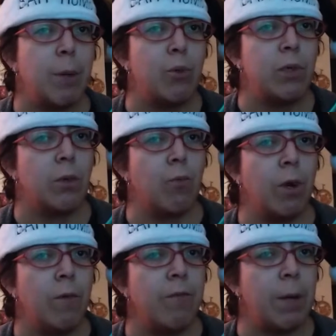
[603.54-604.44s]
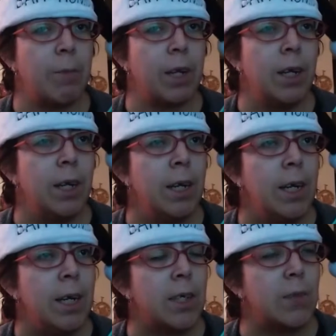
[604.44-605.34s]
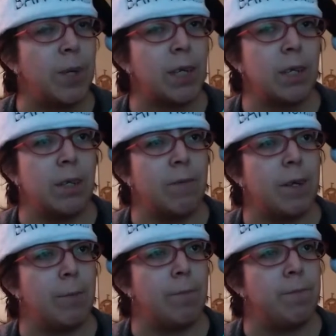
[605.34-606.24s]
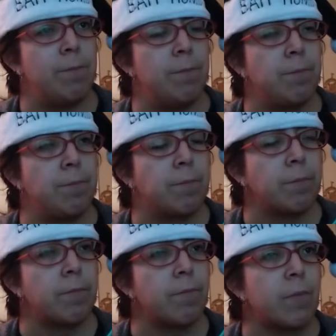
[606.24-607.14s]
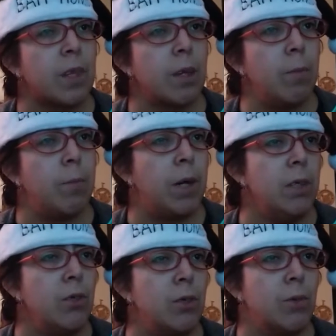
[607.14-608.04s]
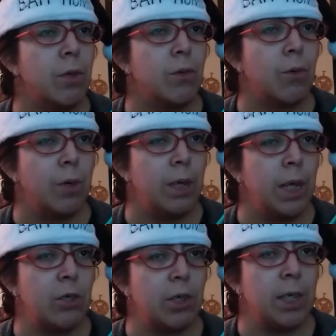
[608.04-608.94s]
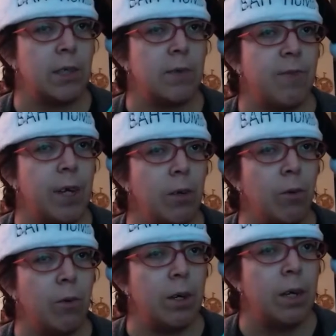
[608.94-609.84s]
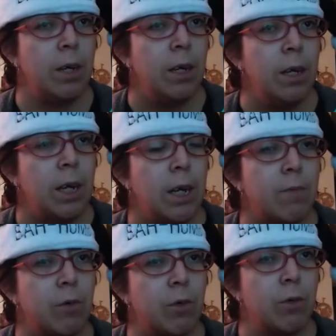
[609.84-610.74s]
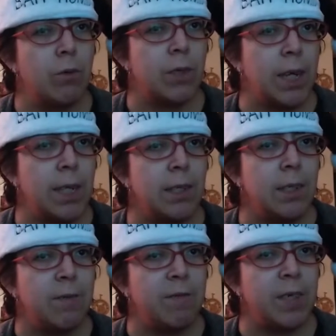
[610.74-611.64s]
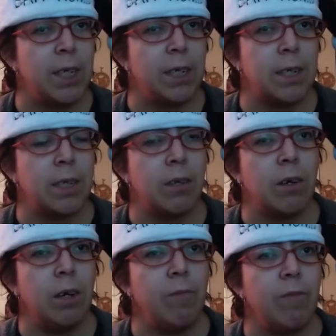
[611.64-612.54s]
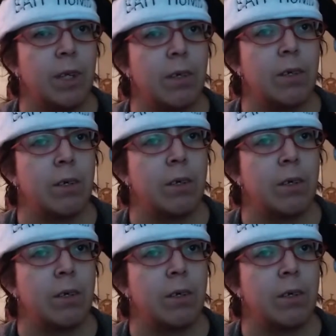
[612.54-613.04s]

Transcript: members of the royal family expected of him. Upon Zuko's coronation as a Fire Lord, after Ozai's defeat and the conflict's